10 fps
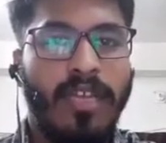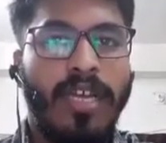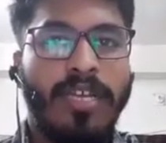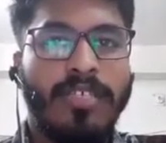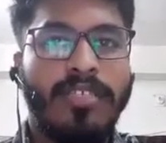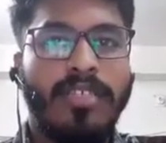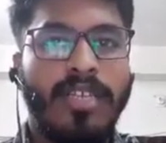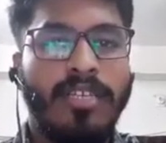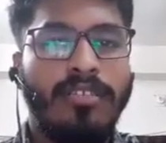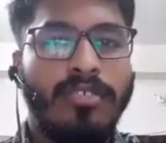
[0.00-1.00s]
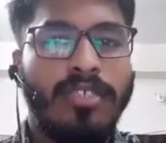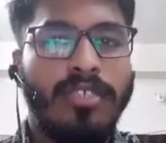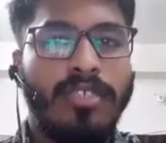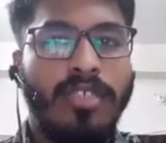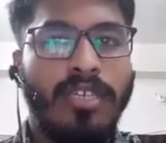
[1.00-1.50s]
And the second
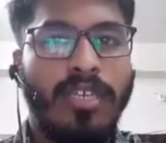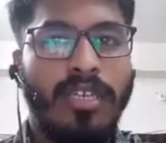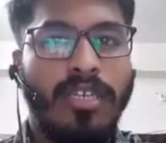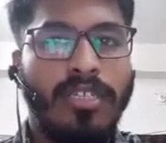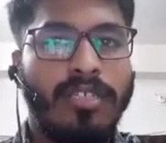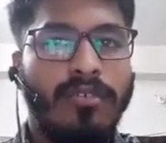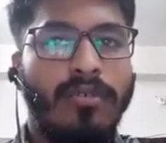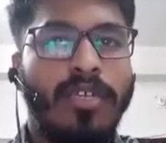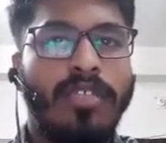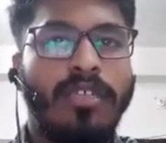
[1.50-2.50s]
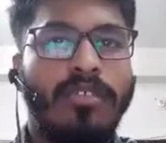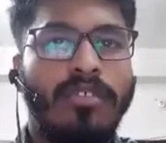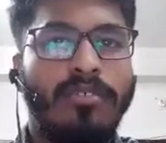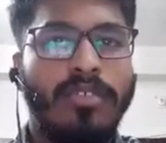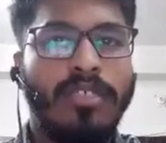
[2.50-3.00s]
question is whether
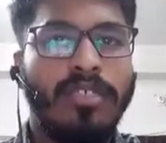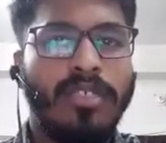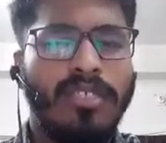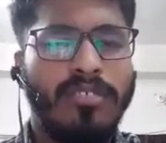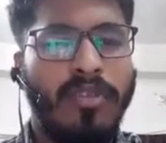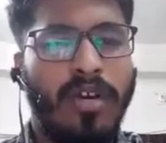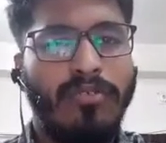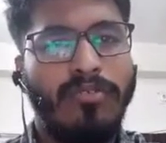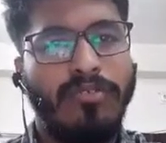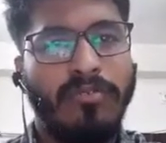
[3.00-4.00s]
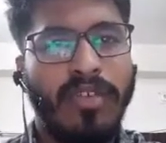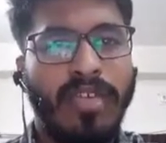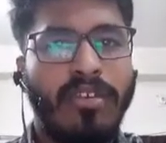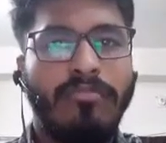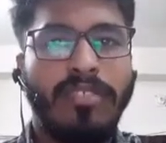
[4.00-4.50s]
USA is bound to
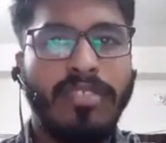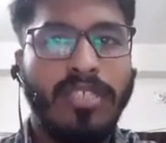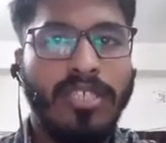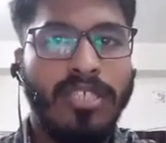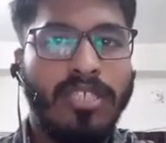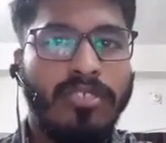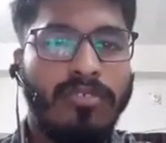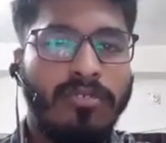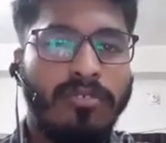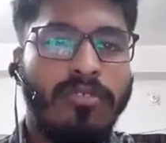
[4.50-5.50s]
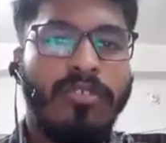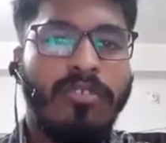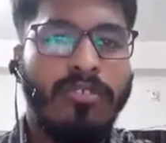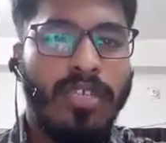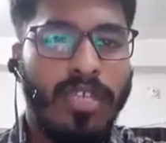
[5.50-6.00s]
make compensation to
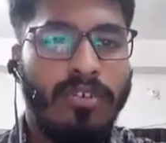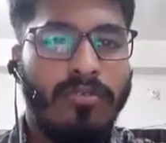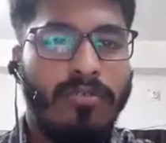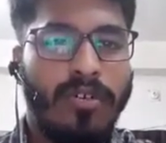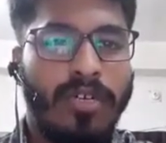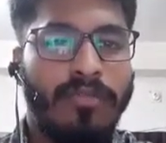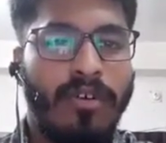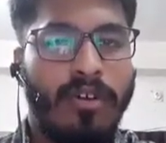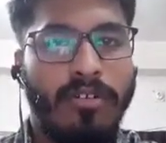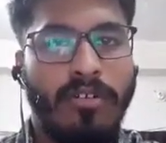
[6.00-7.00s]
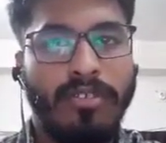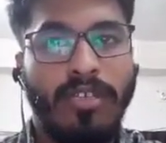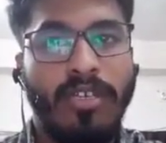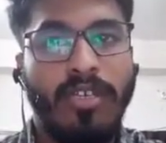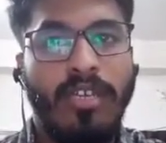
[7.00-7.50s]
Nicaragua or not.
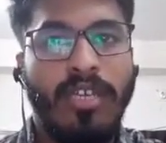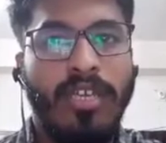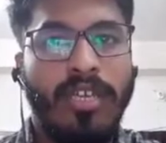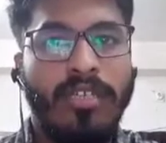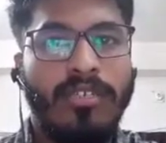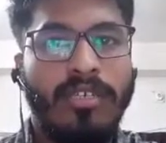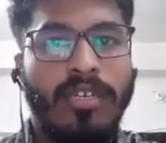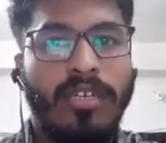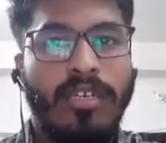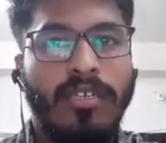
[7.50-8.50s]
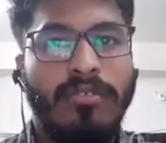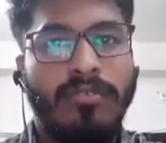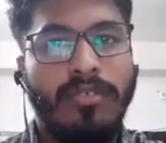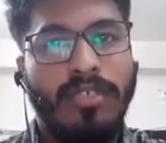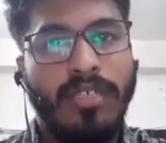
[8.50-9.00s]
Here
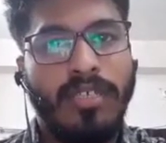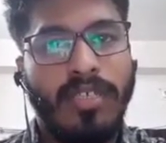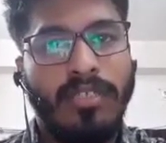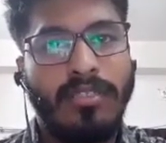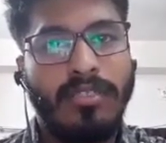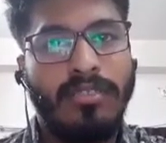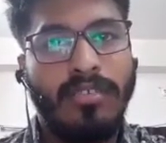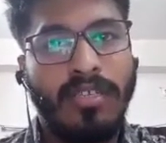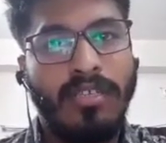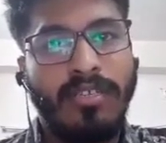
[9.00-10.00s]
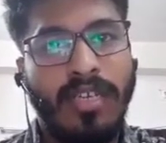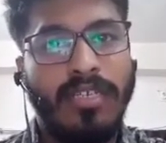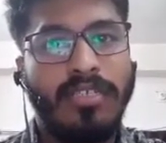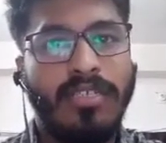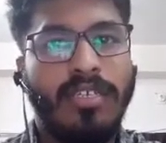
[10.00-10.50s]
we can tell
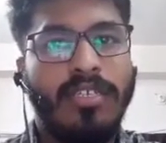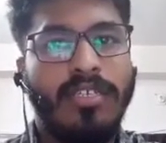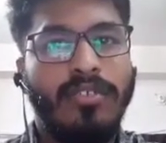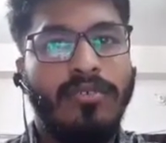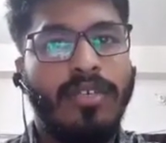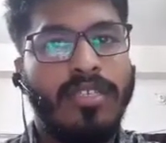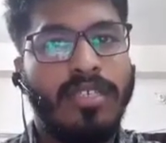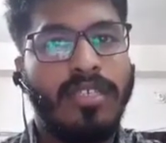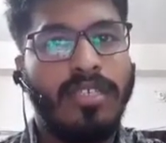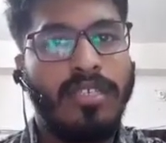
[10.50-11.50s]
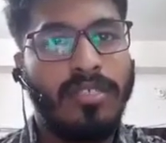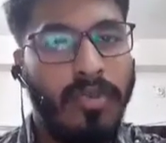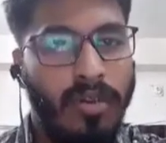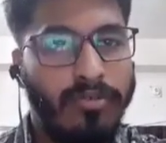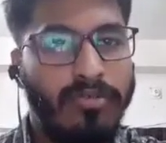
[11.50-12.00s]
that USA is
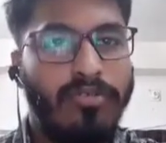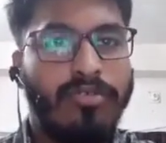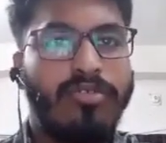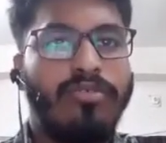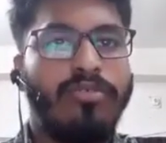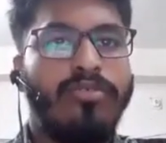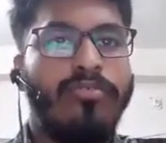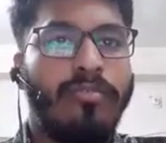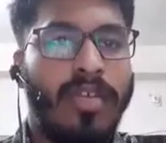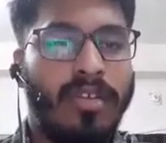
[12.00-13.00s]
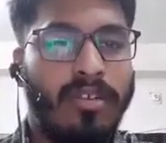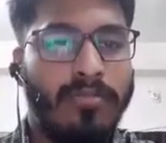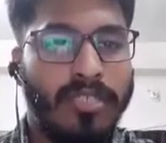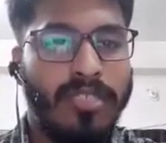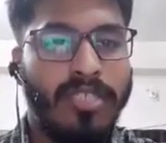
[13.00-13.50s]
bound to make
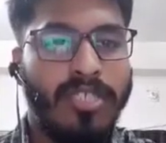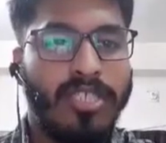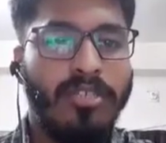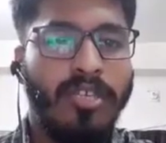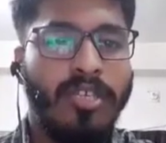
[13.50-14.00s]
compensation